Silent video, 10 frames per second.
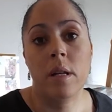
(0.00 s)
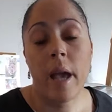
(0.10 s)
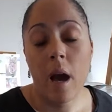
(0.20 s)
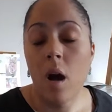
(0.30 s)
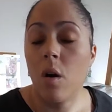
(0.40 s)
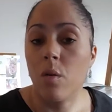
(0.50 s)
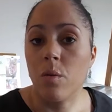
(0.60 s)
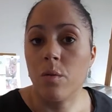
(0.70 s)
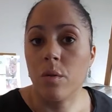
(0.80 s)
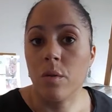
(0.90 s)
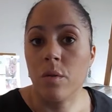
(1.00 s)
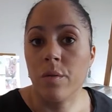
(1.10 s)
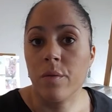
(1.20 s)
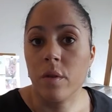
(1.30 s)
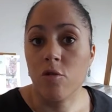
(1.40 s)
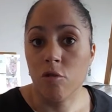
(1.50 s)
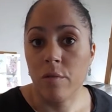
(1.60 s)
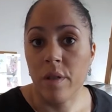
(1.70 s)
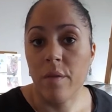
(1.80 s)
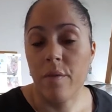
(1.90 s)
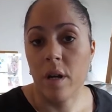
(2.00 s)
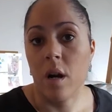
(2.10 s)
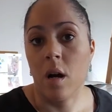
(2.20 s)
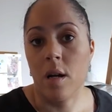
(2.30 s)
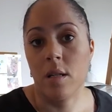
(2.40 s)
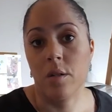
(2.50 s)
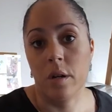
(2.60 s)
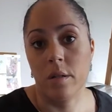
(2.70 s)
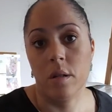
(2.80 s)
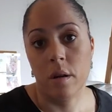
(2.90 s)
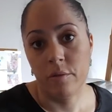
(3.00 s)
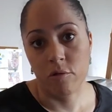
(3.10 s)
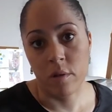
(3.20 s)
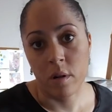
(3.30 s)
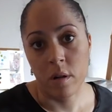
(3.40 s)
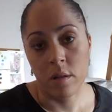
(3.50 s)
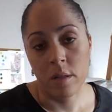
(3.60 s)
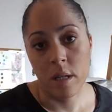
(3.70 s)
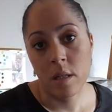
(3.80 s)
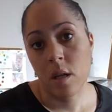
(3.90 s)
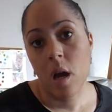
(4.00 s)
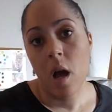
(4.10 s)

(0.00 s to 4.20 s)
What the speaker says: get a hold of drawing the figure is to go to life drawing classes,